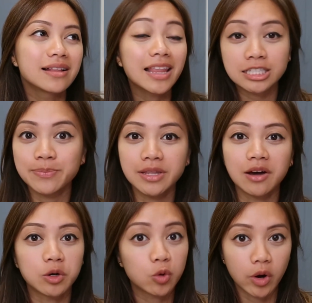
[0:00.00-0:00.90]
lets me
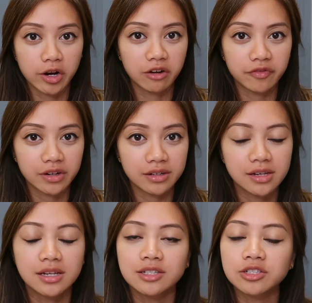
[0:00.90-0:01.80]
down quite often.
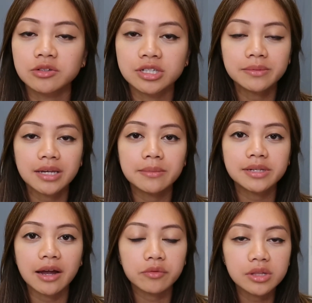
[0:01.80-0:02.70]
So sometimes
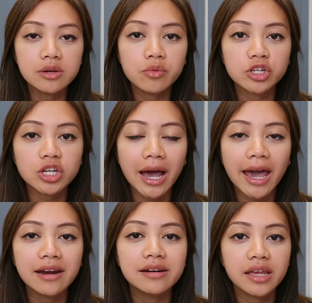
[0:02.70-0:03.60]
I really wish I
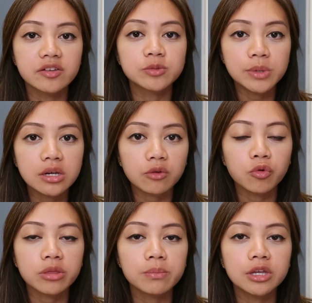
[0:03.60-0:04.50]
had a native speaker
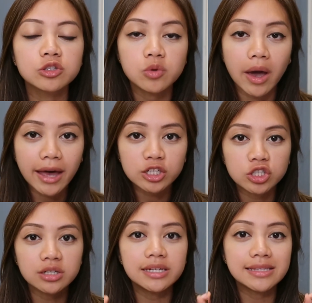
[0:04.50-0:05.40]
with me to
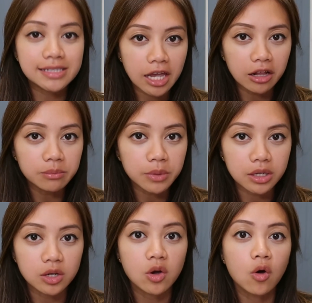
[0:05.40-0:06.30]
actually tell
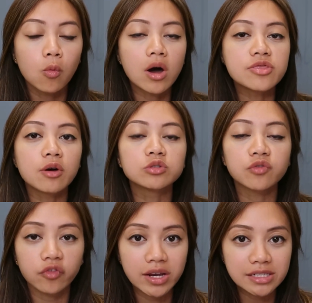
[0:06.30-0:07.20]
me what those
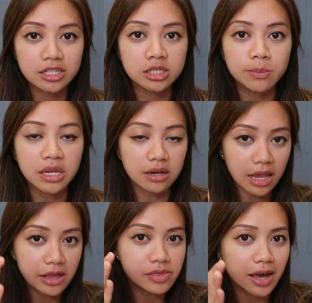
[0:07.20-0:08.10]
phrases mean
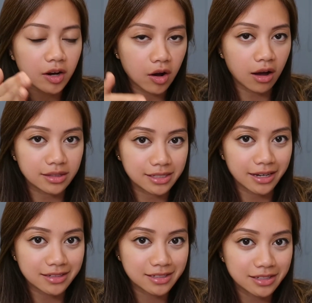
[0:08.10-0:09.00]
in that
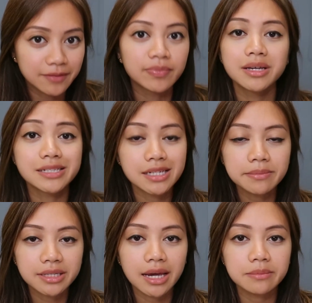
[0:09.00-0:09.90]
context. Because
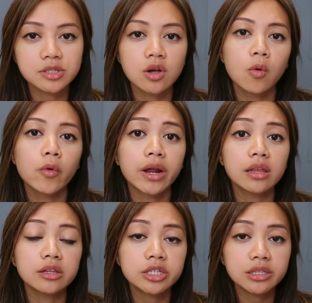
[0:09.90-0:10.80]
sometimes when
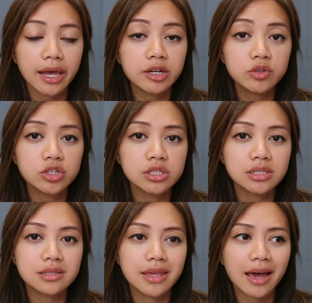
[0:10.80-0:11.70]
I learn
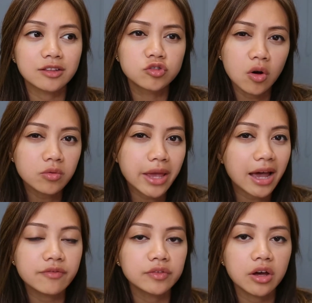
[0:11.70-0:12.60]
languages that don't
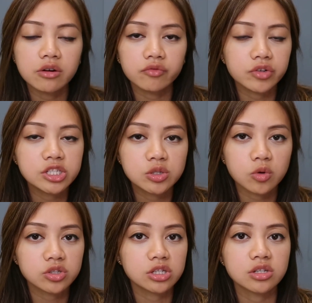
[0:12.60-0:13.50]
have a lot of
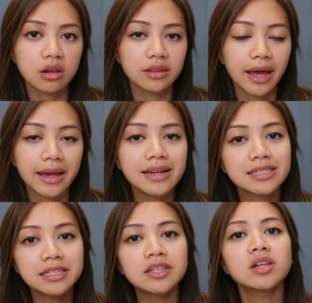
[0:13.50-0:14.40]
resources online,
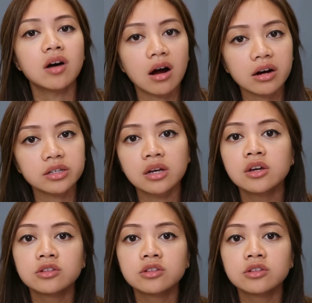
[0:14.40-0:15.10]
it's a little hard